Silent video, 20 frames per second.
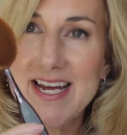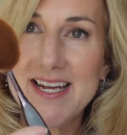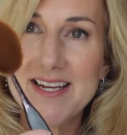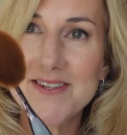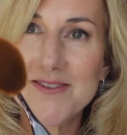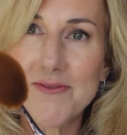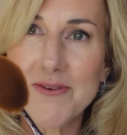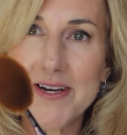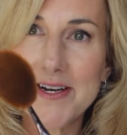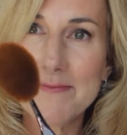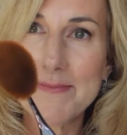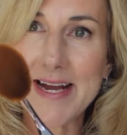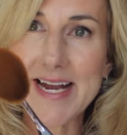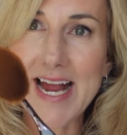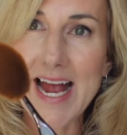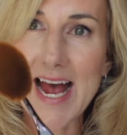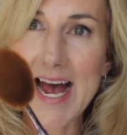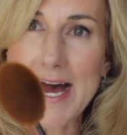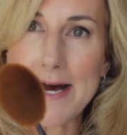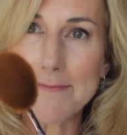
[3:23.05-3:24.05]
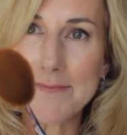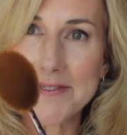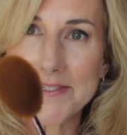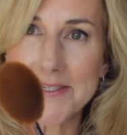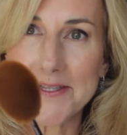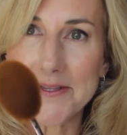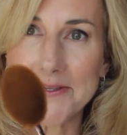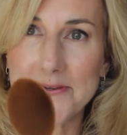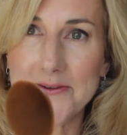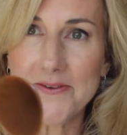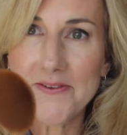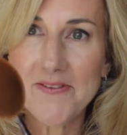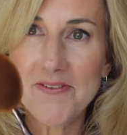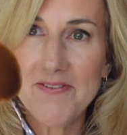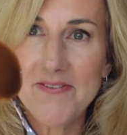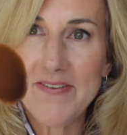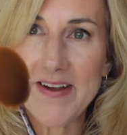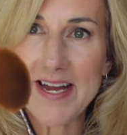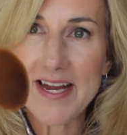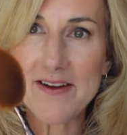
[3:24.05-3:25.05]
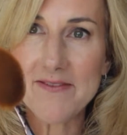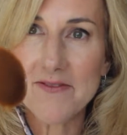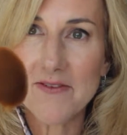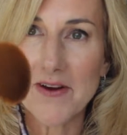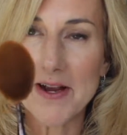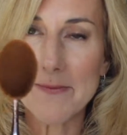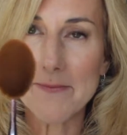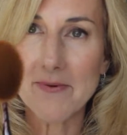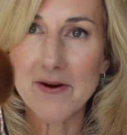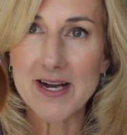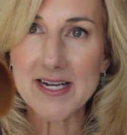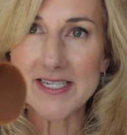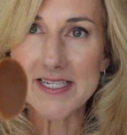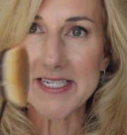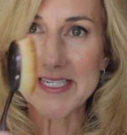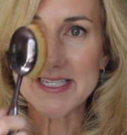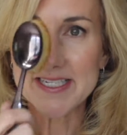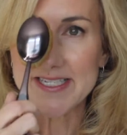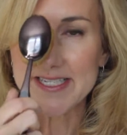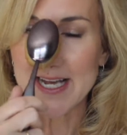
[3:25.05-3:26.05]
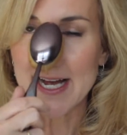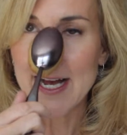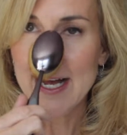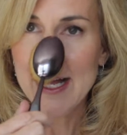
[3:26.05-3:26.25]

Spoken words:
is one of my absolute favorite brushes.